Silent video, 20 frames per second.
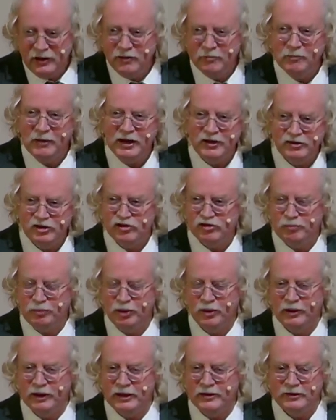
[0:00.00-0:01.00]
made this
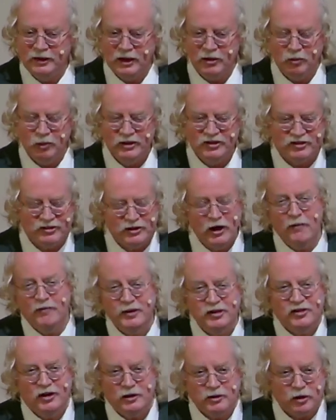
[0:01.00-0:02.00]
point that when self
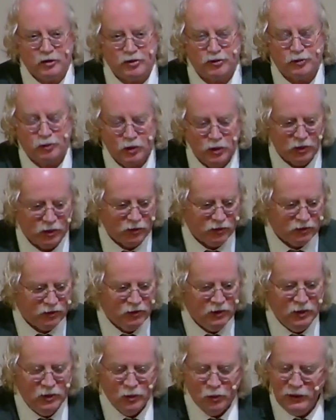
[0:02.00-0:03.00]
is on the throne,
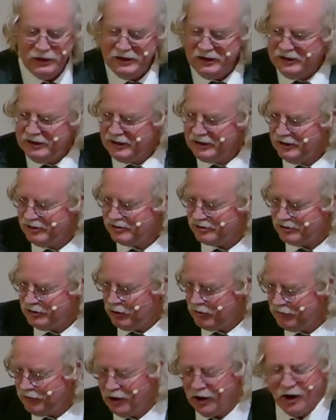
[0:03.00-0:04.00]
we need to get
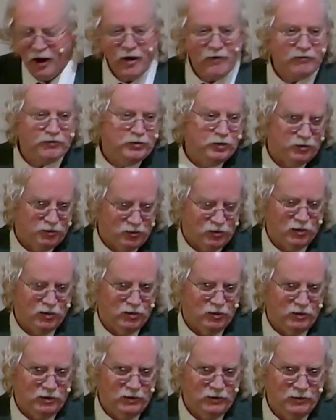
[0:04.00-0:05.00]
self off the
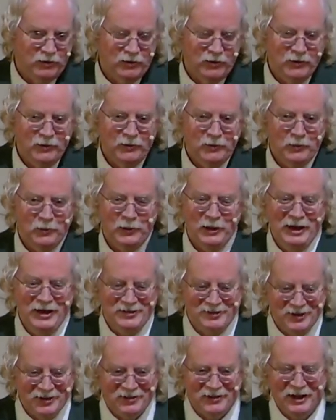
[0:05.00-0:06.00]
throne. We need
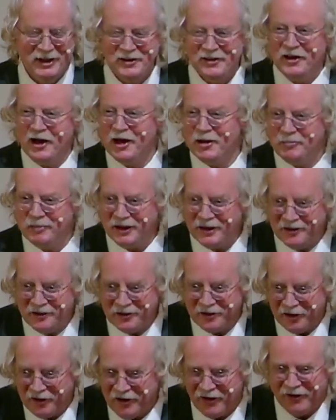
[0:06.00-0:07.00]
to let God be
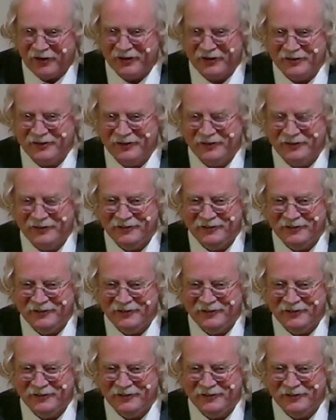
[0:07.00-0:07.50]
God